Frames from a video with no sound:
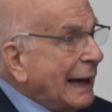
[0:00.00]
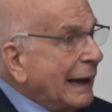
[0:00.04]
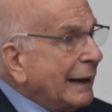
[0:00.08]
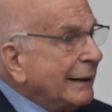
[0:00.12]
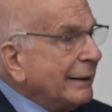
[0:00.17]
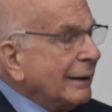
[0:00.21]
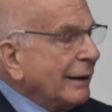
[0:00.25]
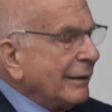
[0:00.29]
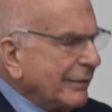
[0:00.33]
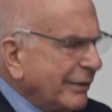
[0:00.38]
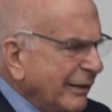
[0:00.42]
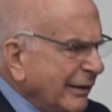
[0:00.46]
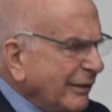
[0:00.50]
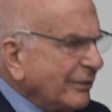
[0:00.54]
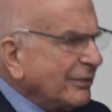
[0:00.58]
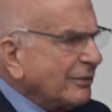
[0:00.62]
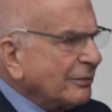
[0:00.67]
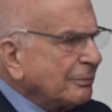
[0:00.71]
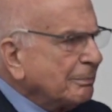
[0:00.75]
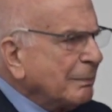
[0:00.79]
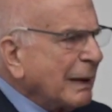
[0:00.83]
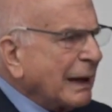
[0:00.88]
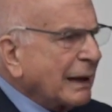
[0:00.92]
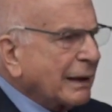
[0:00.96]
And
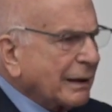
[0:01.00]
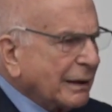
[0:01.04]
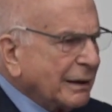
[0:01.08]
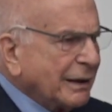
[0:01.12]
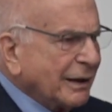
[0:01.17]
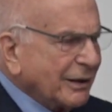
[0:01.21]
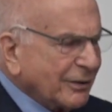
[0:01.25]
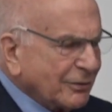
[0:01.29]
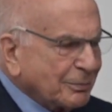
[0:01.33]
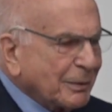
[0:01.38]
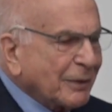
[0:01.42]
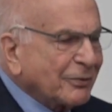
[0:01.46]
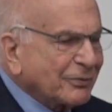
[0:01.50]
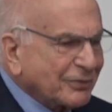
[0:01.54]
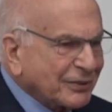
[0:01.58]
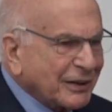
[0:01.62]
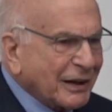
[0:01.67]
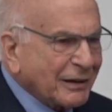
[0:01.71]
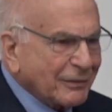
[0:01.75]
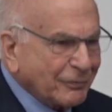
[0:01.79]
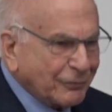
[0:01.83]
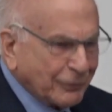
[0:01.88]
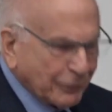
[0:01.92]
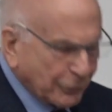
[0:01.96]
this mechanism of
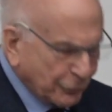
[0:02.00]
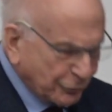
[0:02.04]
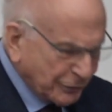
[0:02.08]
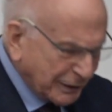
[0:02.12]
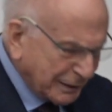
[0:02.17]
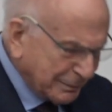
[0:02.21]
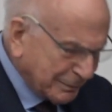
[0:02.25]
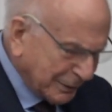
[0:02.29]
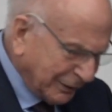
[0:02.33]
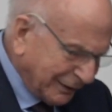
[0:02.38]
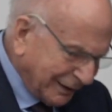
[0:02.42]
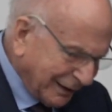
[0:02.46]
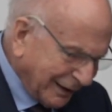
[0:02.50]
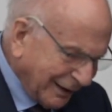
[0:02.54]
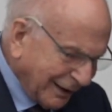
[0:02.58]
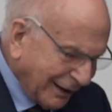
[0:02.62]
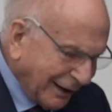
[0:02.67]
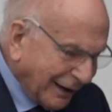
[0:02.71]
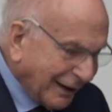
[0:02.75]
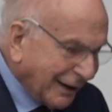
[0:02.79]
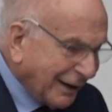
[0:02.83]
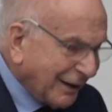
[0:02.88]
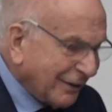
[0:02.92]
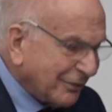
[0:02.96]
self-agreement
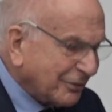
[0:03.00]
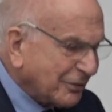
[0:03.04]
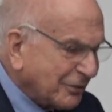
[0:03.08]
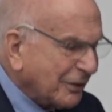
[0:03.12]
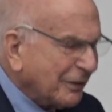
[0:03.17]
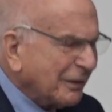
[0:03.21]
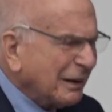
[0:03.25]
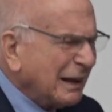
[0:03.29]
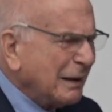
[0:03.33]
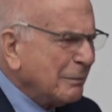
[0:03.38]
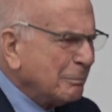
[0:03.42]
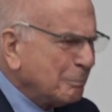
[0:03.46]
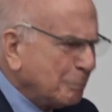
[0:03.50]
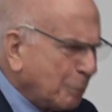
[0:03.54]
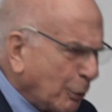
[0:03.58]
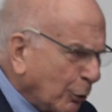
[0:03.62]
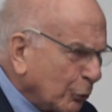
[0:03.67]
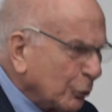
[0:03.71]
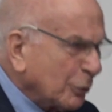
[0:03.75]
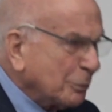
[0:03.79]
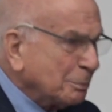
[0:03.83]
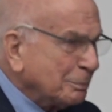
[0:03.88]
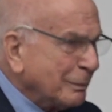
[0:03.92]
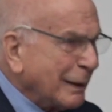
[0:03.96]
is an
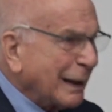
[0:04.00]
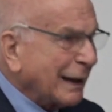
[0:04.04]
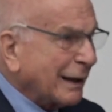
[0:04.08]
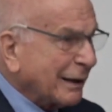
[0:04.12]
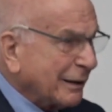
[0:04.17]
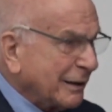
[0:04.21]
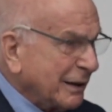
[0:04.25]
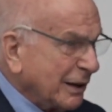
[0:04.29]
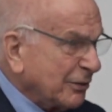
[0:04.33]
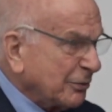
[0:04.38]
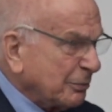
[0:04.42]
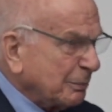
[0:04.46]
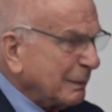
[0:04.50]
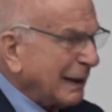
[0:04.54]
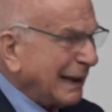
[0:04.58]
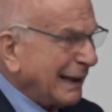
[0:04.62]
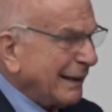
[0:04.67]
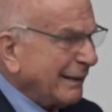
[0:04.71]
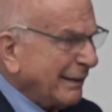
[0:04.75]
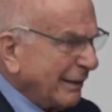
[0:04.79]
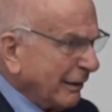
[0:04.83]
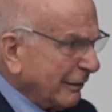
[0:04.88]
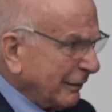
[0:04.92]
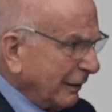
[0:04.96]
important mechanism
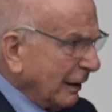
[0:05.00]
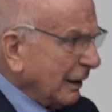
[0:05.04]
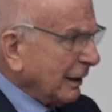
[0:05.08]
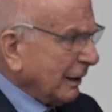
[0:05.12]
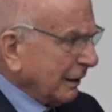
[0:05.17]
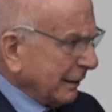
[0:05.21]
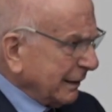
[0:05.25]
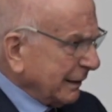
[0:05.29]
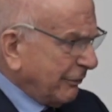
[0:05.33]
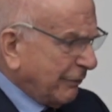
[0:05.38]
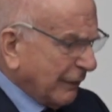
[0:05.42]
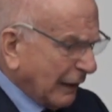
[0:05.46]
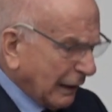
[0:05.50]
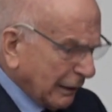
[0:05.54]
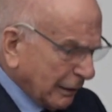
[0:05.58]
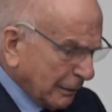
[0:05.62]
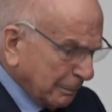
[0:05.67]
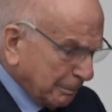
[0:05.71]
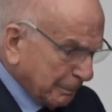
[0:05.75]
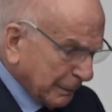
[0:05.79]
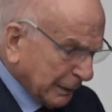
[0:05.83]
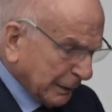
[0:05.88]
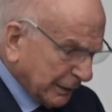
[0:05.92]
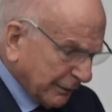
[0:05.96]
in the
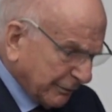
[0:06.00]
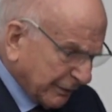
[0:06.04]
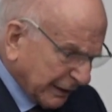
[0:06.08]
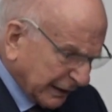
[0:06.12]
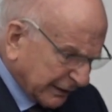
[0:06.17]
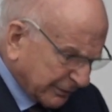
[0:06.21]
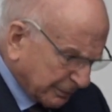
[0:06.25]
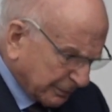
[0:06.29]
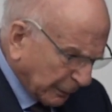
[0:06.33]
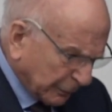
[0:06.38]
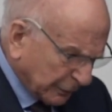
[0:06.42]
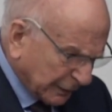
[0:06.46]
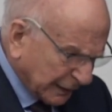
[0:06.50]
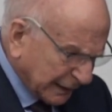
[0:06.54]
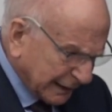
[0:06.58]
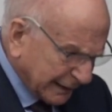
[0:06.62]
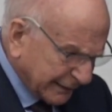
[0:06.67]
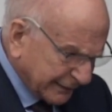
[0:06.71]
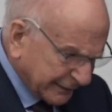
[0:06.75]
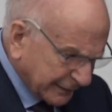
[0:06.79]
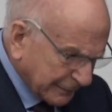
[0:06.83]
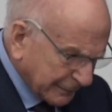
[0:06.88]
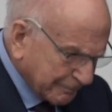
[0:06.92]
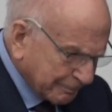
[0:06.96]
development of
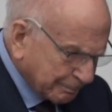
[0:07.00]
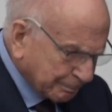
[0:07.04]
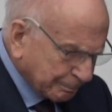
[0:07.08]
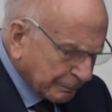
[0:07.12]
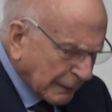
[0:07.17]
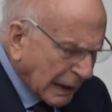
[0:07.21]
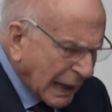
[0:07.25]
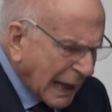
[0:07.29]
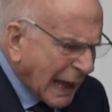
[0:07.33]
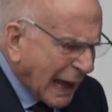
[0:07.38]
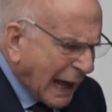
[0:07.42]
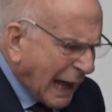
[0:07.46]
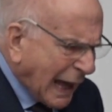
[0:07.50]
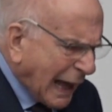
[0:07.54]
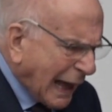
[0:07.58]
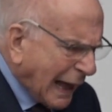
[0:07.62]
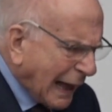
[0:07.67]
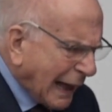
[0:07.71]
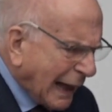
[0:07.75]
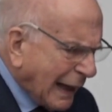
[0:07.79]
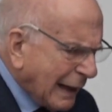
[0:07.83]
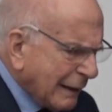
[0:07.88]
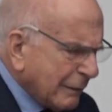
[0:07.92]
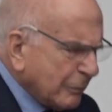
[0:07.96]
expertise.
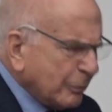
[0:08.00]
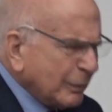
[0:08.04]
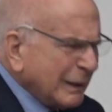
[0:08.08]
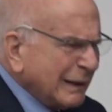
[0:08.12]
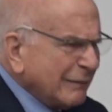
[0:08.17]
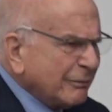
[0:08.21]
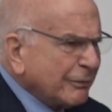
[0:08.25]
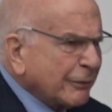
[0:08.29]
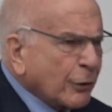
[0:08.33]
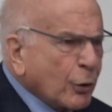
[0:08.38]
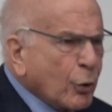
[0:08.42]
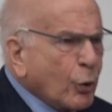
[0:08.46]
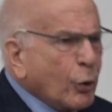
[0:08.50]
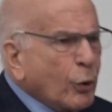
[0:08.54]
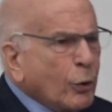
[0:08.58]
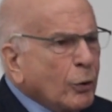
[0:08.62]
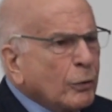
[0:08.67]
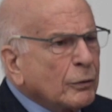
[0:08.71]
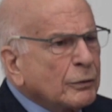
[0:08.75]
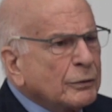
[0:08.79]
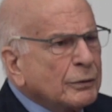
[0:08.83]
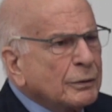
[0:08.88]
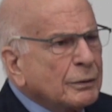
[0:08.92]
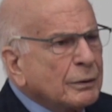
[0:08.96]
We've
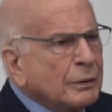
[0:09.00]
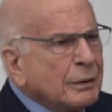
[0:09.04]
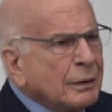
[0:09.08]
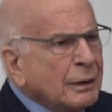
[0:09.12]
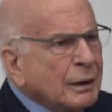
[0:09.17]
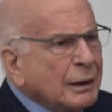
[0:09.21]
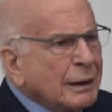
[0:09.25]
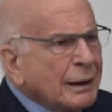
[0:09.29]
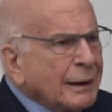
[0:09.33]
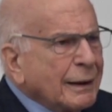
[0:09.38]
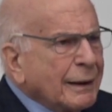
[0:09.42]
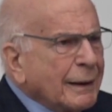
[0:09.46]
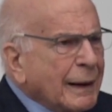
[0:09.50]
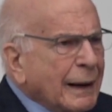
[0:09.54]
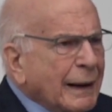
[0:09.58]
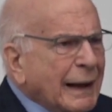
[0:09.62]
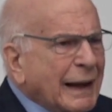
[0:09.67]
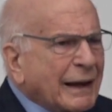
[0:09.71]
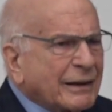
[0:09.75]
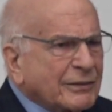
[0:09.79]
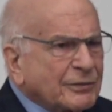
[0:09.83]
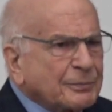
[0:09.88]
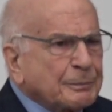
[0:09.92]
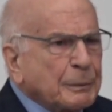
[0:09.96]
called
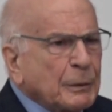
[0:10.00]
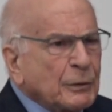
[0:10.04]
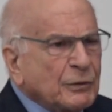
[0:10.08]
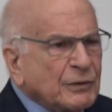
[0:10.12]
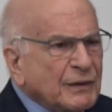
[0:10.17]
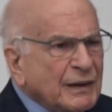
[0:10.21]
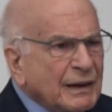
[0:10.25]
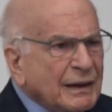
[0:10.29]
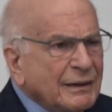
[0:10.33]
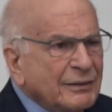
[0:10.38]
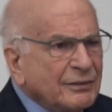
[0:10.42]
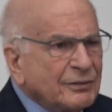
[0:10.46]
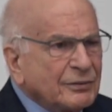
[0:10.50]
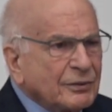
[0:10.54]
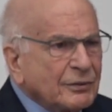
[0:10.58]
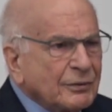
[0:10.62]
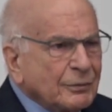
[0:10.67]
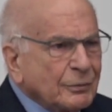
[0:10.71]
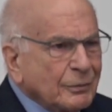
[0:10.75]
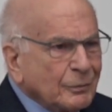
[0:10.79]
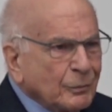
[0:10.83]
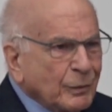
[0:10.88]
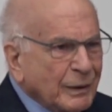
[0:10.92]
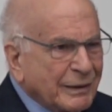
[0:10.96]

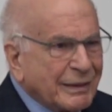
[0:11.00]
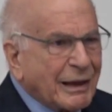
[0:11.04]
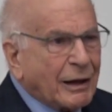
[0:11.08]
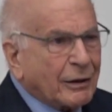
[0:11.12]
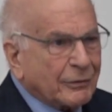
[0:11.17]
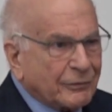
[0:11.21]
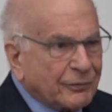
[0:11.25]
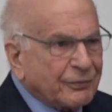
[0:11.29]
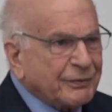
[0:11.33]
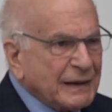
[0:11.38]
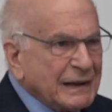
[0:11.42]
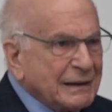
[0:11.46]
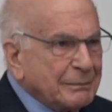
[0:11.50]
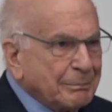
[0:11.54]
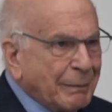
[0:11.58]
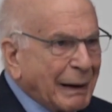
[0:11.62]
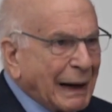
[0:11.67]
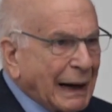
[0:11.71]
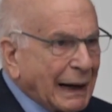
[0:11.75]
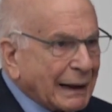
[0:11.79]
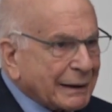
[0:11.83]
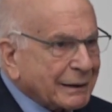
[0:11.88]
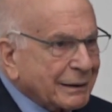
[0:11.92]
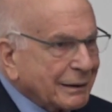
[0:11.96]
expertise without
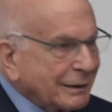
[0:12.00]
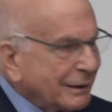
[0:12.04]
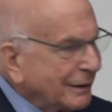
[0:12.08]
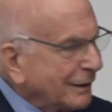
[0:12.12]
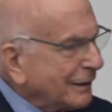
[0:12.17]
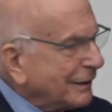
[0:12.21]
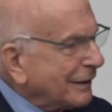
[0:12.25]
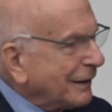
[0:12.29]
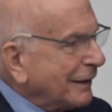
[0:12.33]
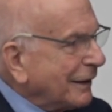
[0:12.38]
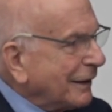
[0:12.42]
feedback,